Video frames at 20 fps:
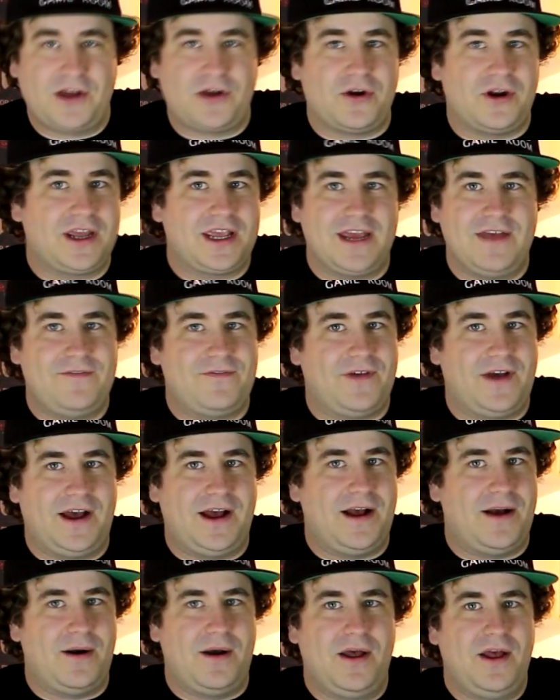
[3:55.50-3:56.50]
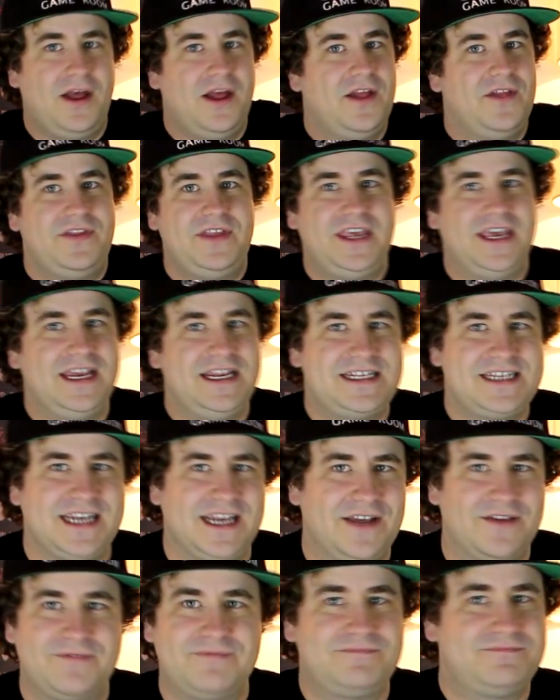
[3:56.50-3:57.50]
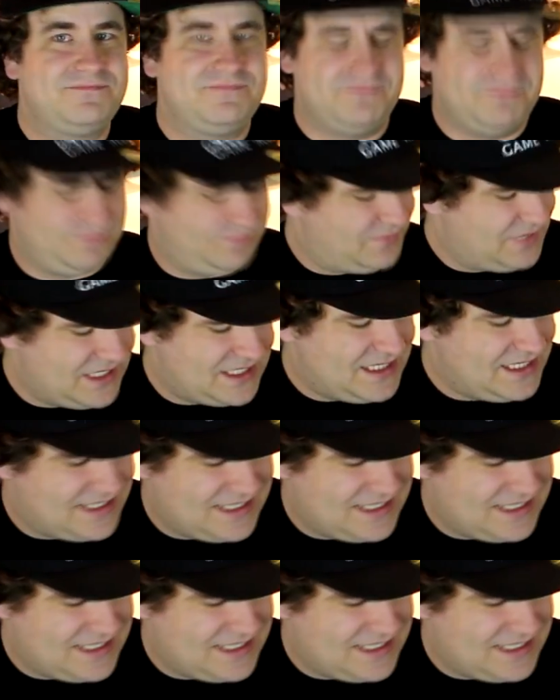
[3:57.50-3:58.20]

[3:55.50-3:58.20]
You've got to give the YeTee, this